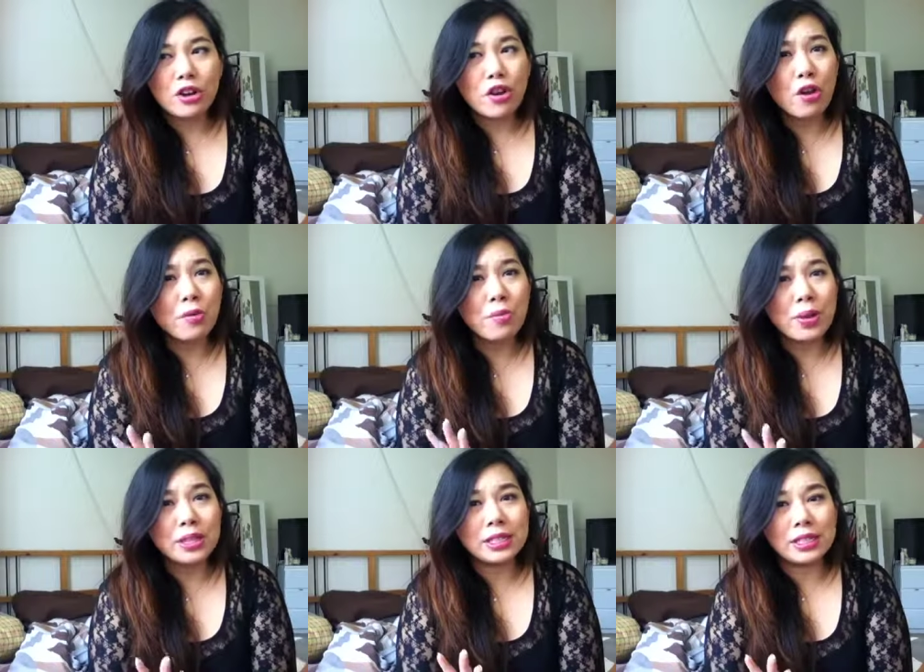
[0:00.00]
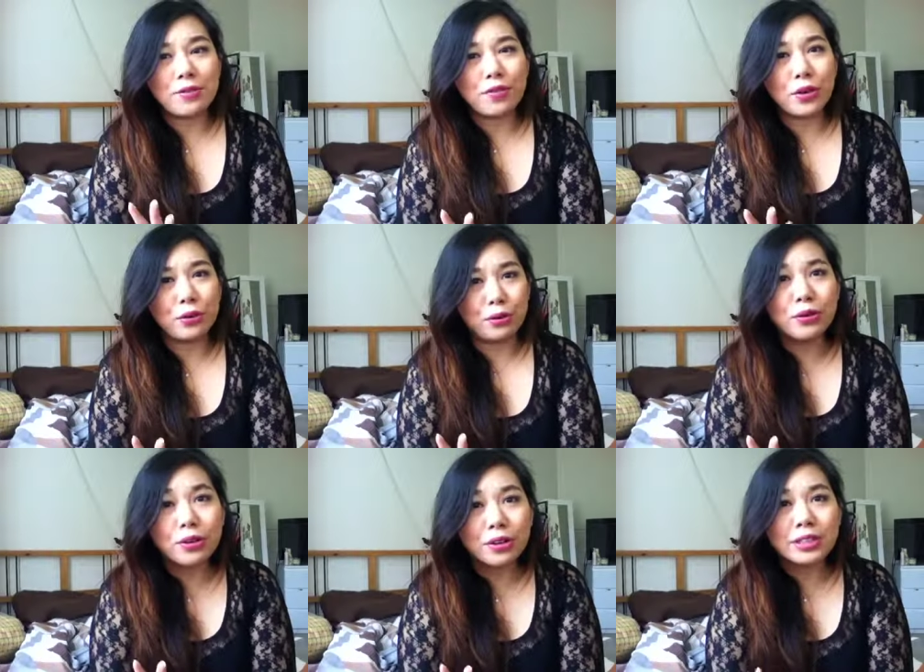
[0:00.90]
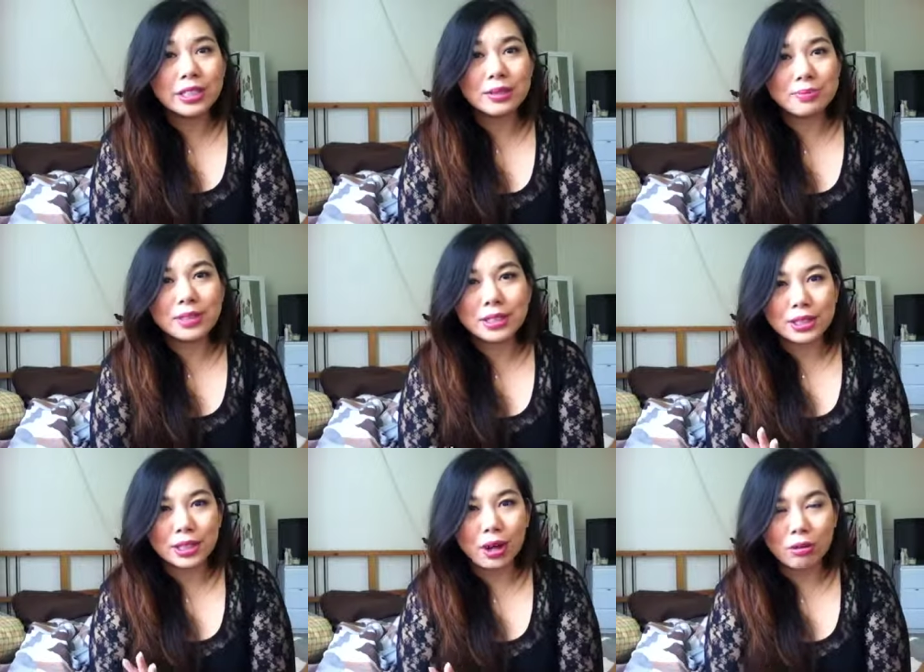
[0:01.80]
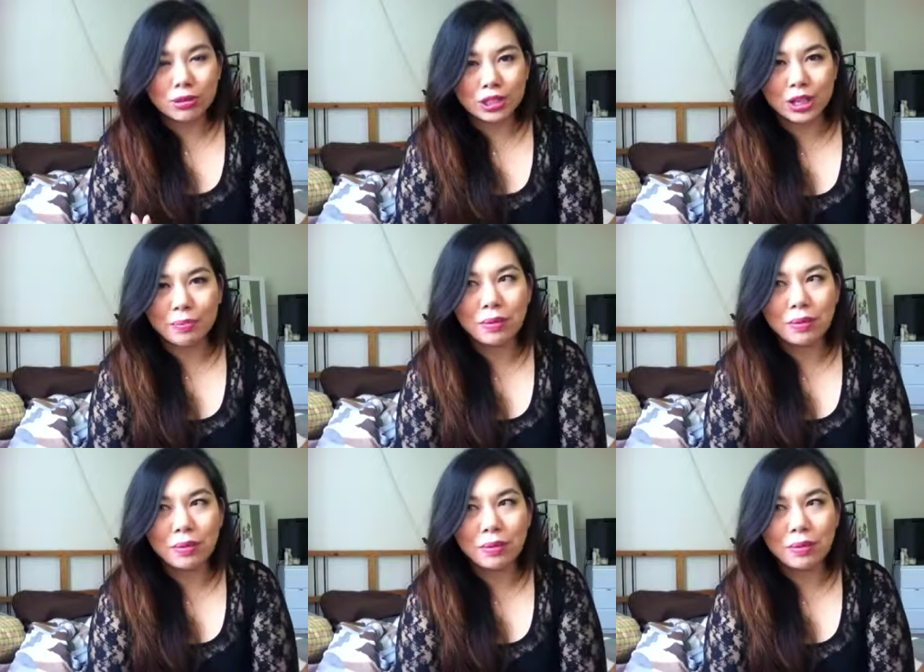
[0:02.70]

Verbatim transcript: Don't miss the food, just miss the culture.